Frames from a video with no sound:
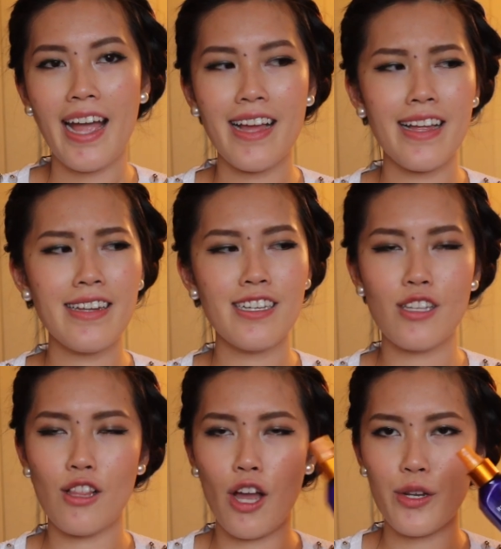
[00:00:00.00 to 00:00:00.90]
and it's
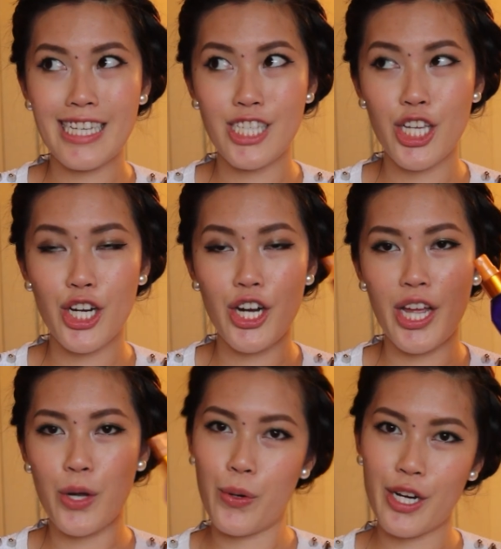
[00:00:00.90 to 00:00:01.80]
a lot easier
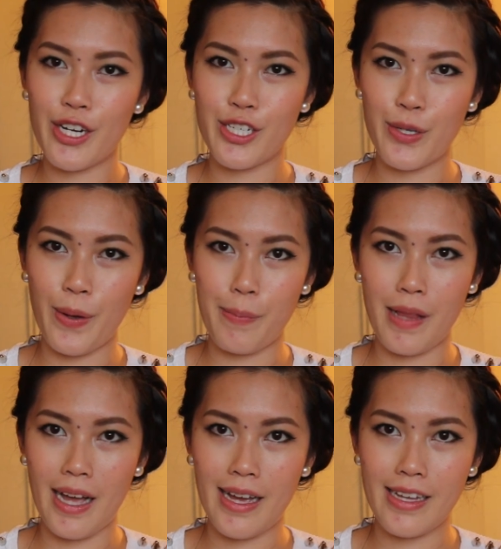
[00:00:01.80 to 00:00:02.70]
and quicker to
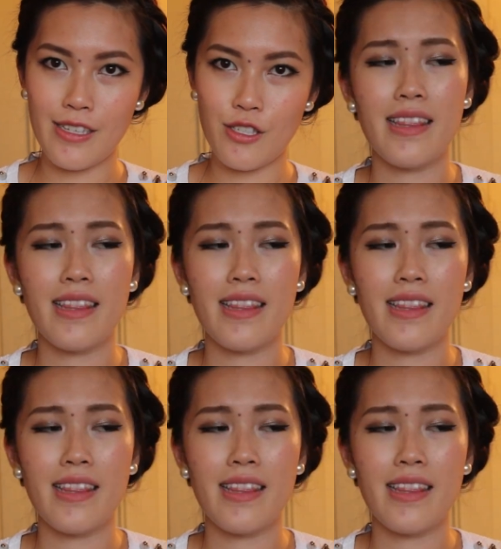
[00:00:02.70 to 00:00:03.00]
apply.